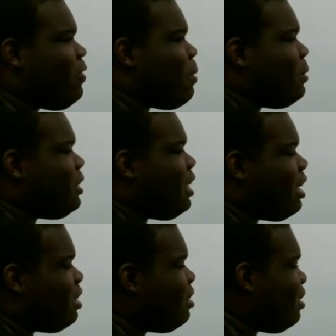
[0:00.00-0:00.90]
you're
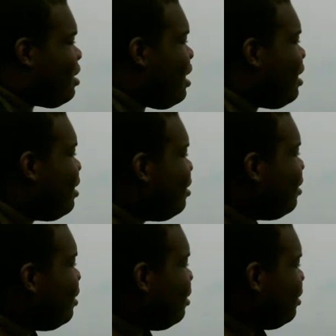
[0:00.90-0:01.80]
representing. Okay.
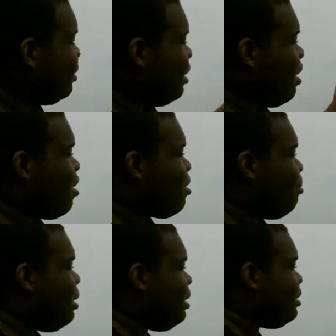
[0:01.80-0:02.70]
So I'll
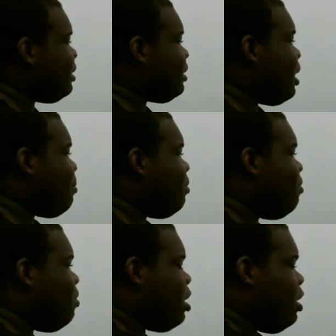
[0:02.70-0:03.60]
complete this
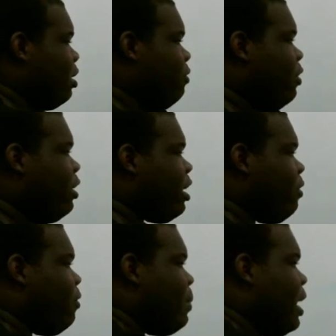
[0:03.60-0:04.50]
example. We're going to want to
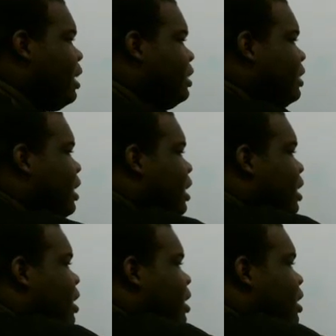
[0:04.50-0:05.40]
go from A to
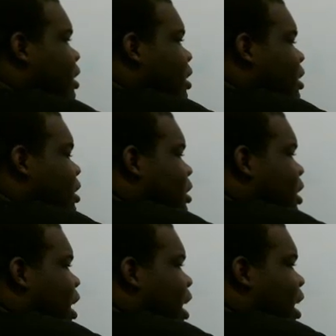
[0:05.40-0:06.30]
C,
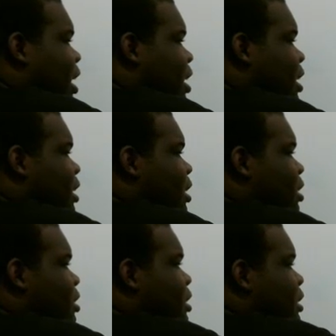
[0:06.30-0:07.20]
A
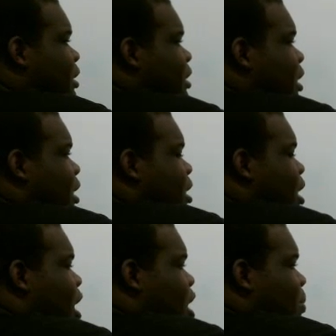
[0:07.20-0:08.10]
to C,
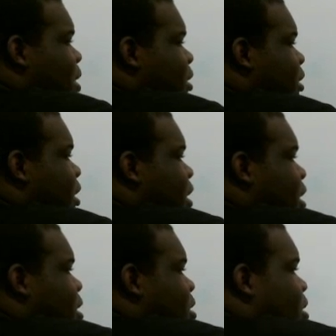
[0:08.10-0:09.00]
A, B,
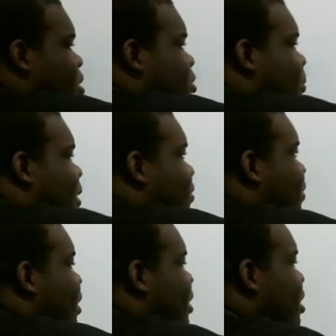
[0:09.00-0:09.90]
C, this will be
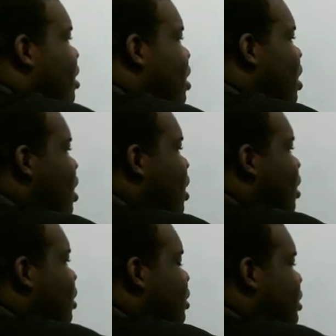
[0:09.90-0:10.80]
3,
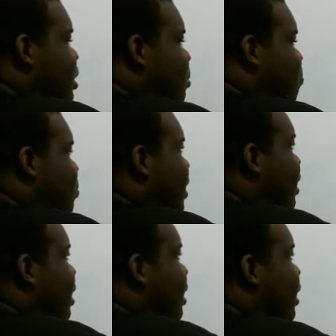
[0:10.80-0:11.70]
C,
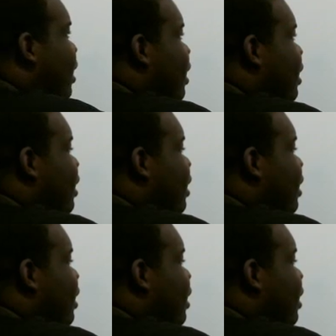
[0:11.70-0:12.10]
B